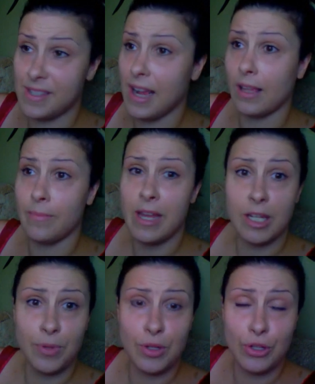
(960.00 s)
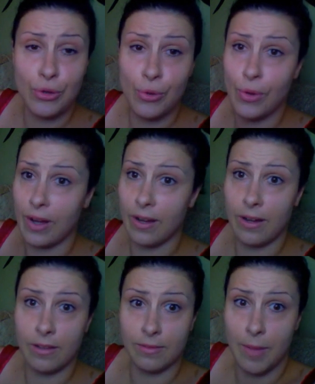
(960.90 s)
style of makeup you do,
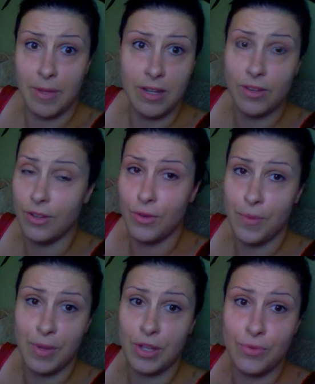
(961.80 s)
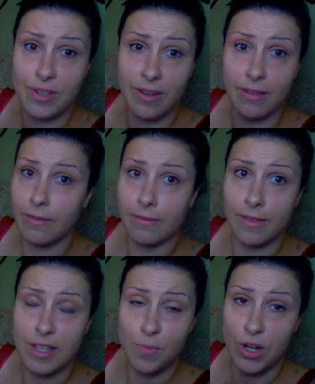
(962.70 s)
I mean, you can be using
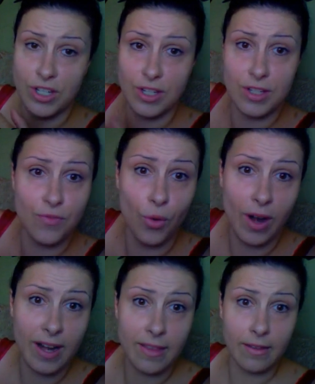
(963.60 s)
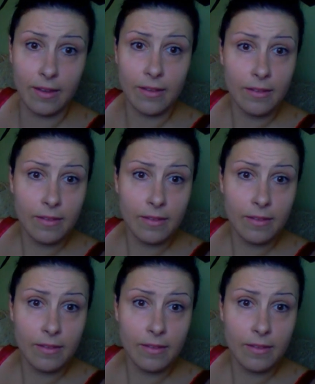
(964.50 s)
these brushes for anything.